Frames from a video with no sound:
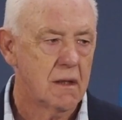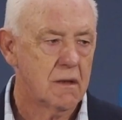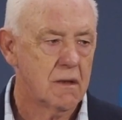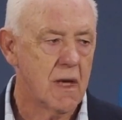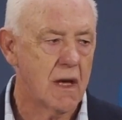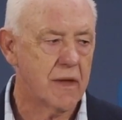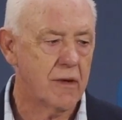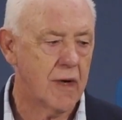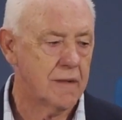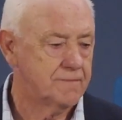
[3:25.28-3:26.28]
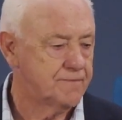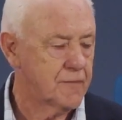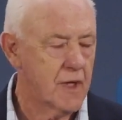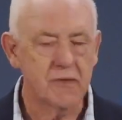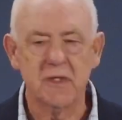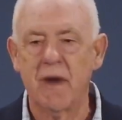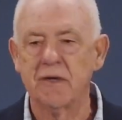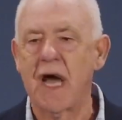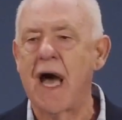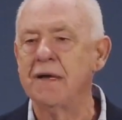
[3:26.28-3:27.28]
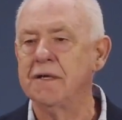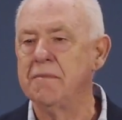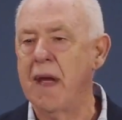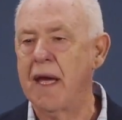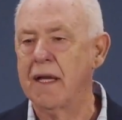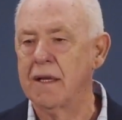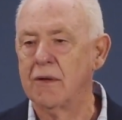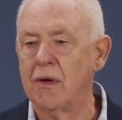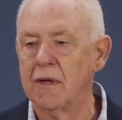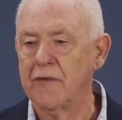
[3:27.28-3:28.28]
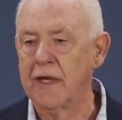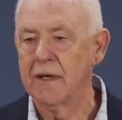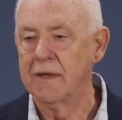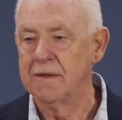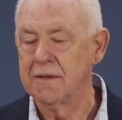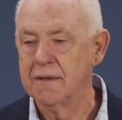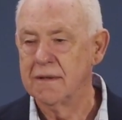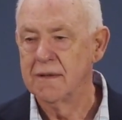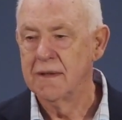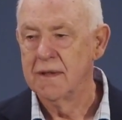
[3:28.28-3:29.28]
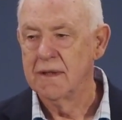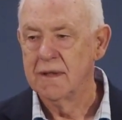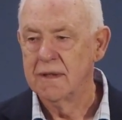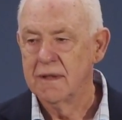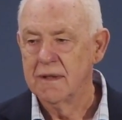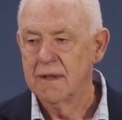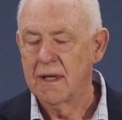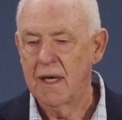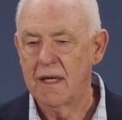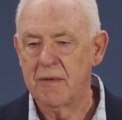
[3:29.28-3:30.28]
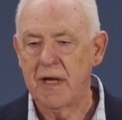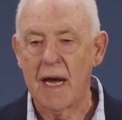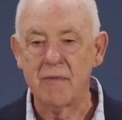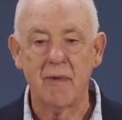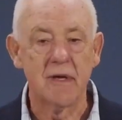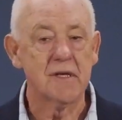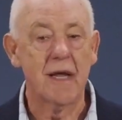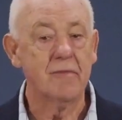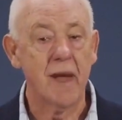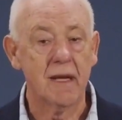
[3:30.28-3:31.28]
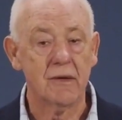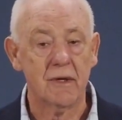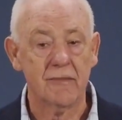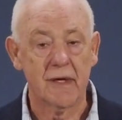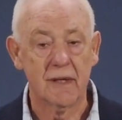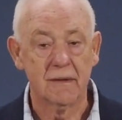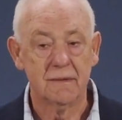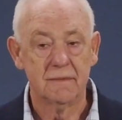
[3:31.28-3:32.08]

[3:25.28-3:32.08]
Do you know he was the most hated man in all of England, and he became the most loved man in all of England.